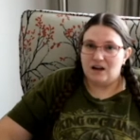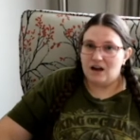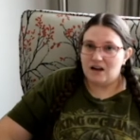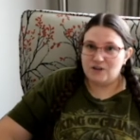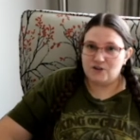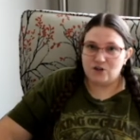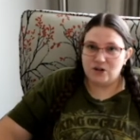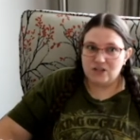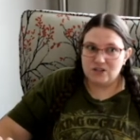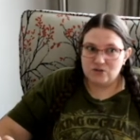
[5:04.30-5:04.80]
I
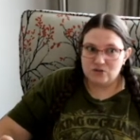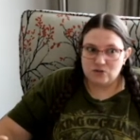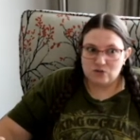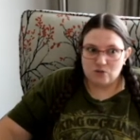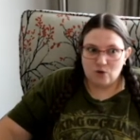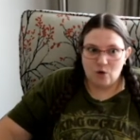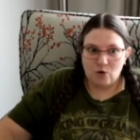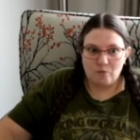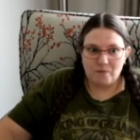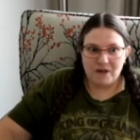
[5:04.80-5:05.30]
tried
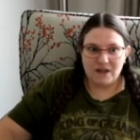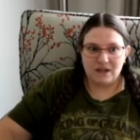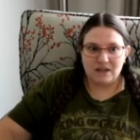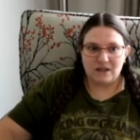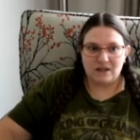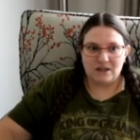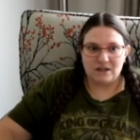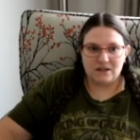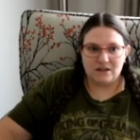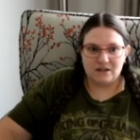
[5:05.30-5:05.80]
so
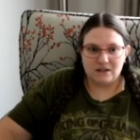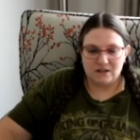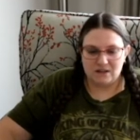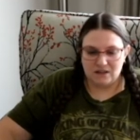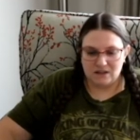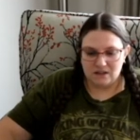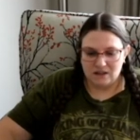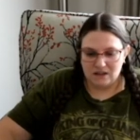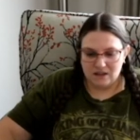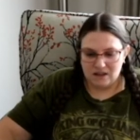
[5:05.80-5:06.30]
many.
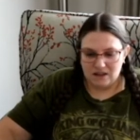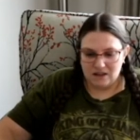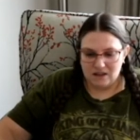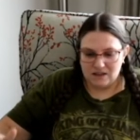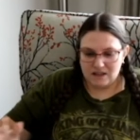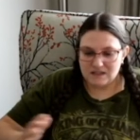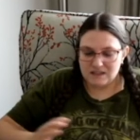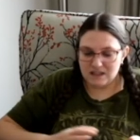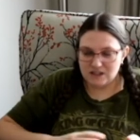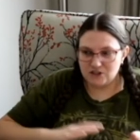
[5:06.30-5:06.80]

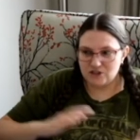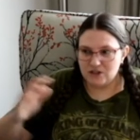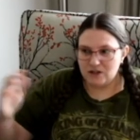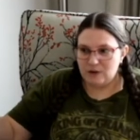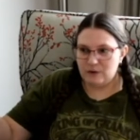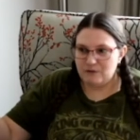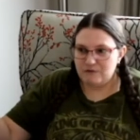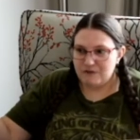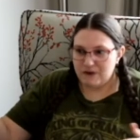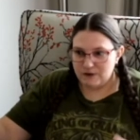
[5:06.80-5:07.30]
That's actually
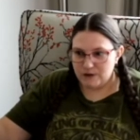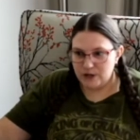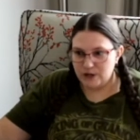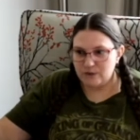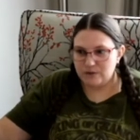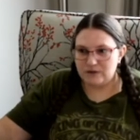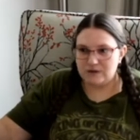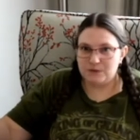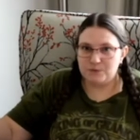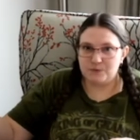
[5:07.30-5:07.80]
how I found
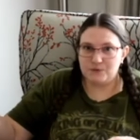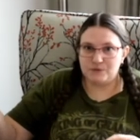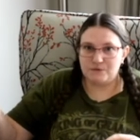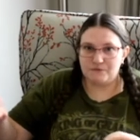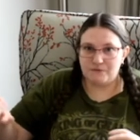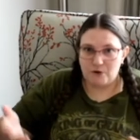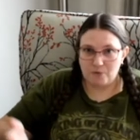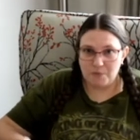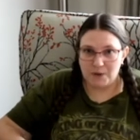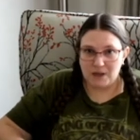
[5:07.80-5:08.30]
out that it was a
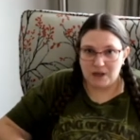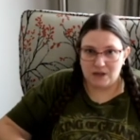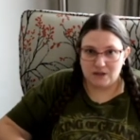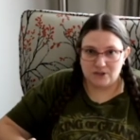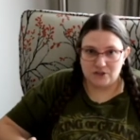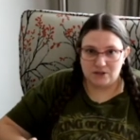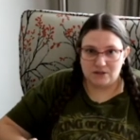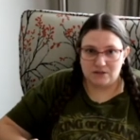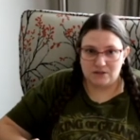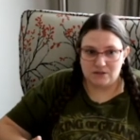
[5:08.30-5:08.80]
foaming
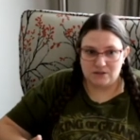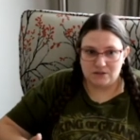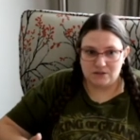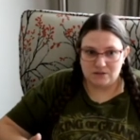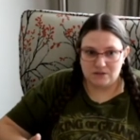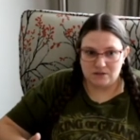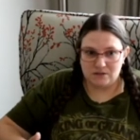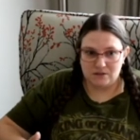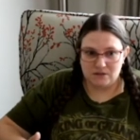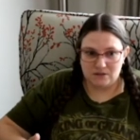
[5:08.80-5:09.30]
agent
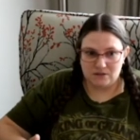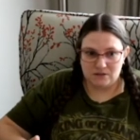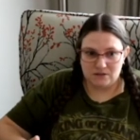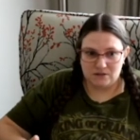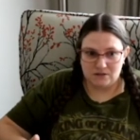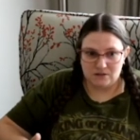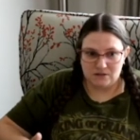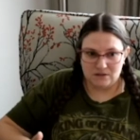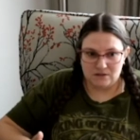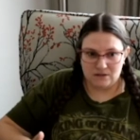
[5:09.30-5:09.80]

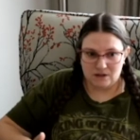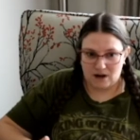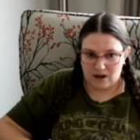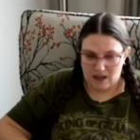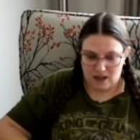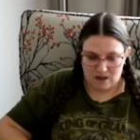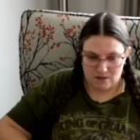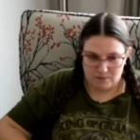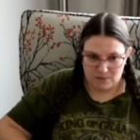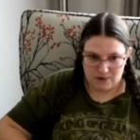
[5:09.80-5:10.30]
that I
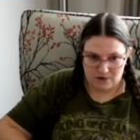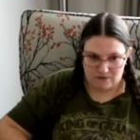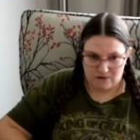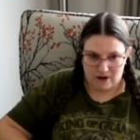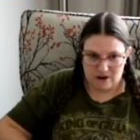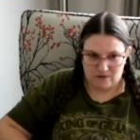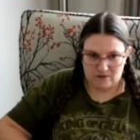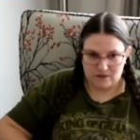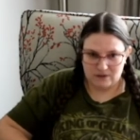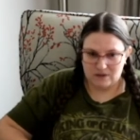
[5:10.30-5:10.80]
can't be
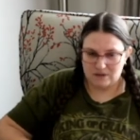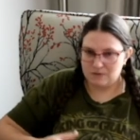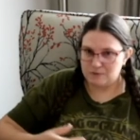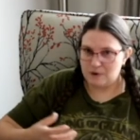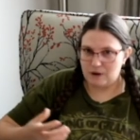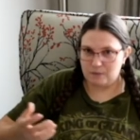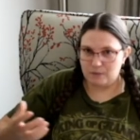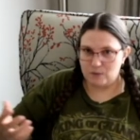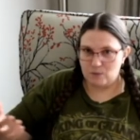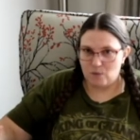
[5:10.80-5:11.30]
around, and that's
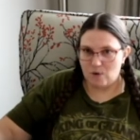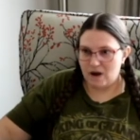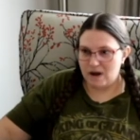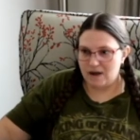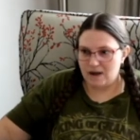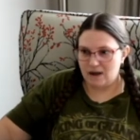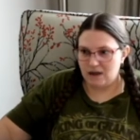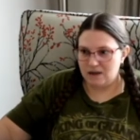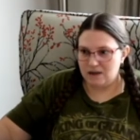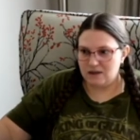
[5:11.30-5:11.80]
probably why
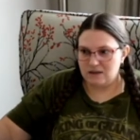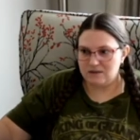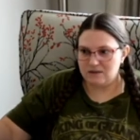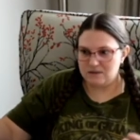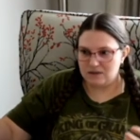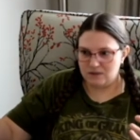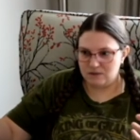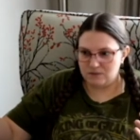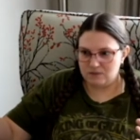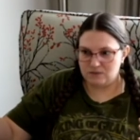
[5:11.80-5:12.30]
I get
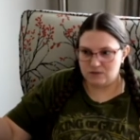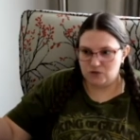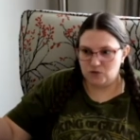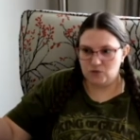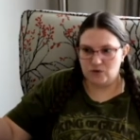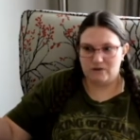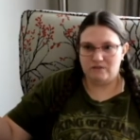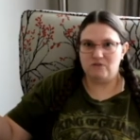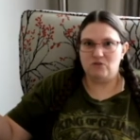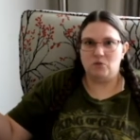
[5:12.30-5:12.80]
sick
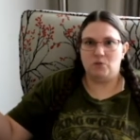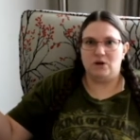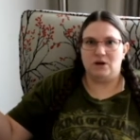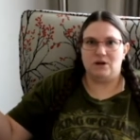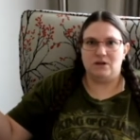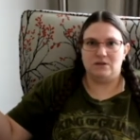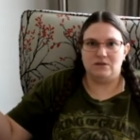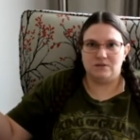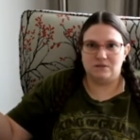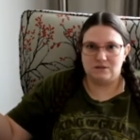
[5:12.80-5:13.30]
to
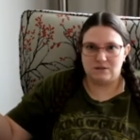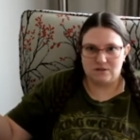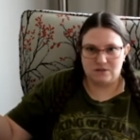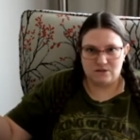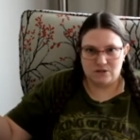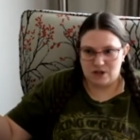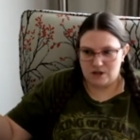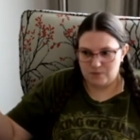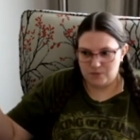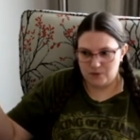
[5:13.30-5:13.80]
everyone because their
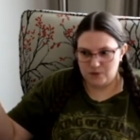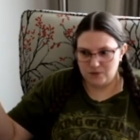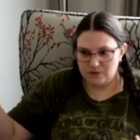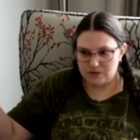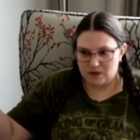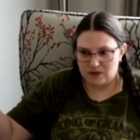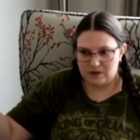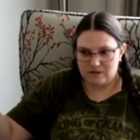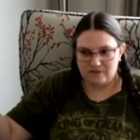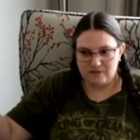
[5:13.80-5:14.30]
shampoos
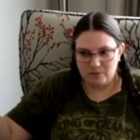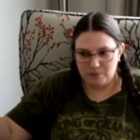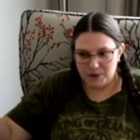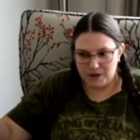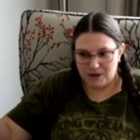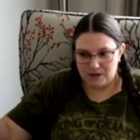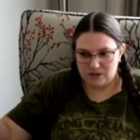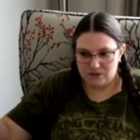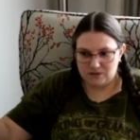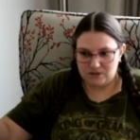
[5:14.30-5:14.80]
all have foaming
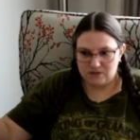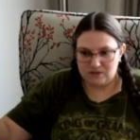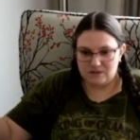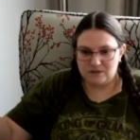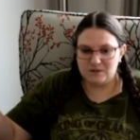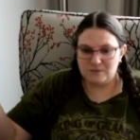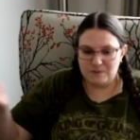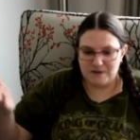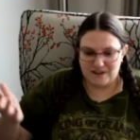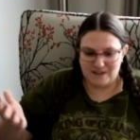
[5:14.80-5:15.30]
agents,
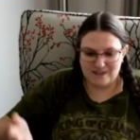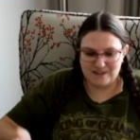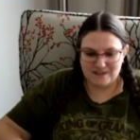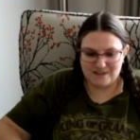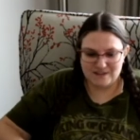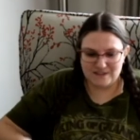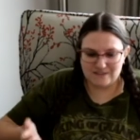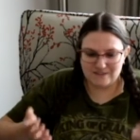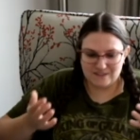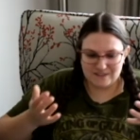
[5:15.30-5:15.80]
is because
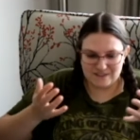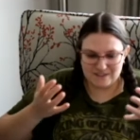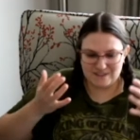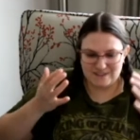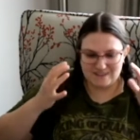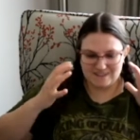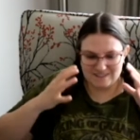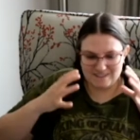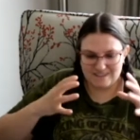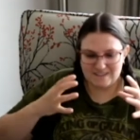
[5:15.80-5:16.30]
of the
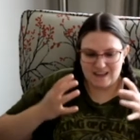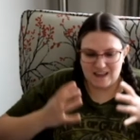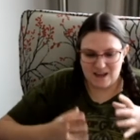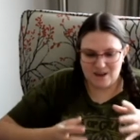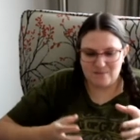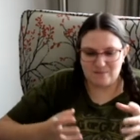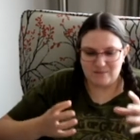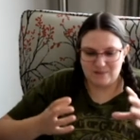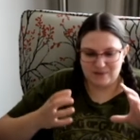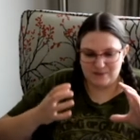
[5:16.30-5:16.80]

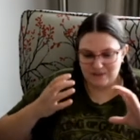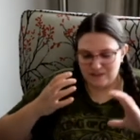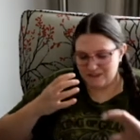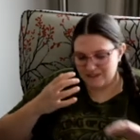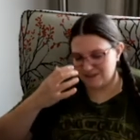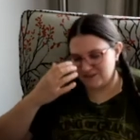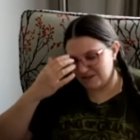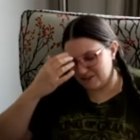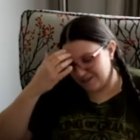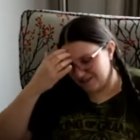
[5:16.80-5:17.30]
damn
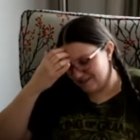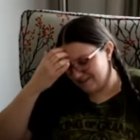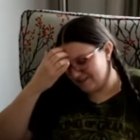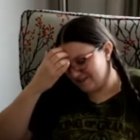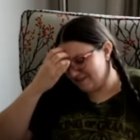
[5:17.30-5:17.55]
liquid